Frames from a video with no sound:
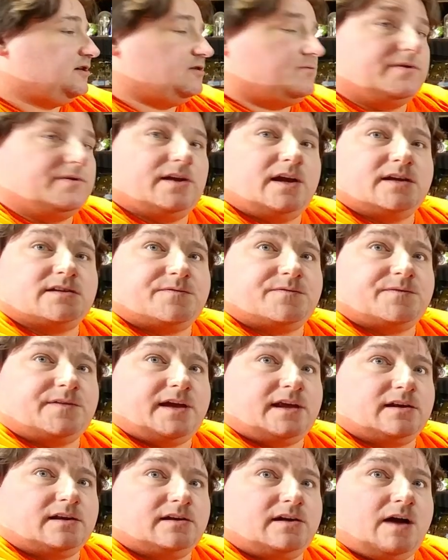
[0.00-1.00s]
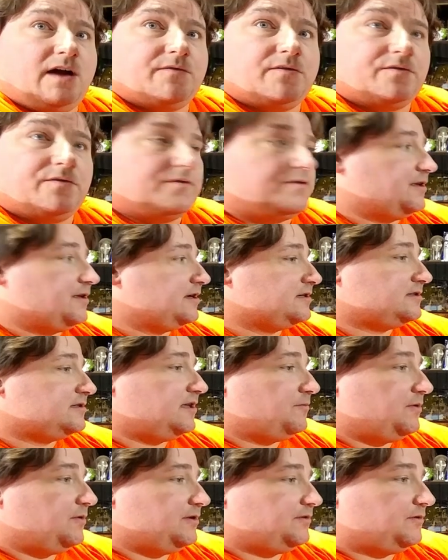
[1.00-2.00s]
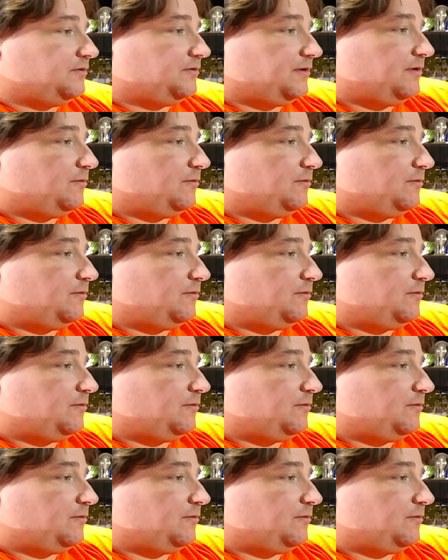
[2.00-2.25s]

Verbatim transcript: It'd be nice if they had a cover for this. They went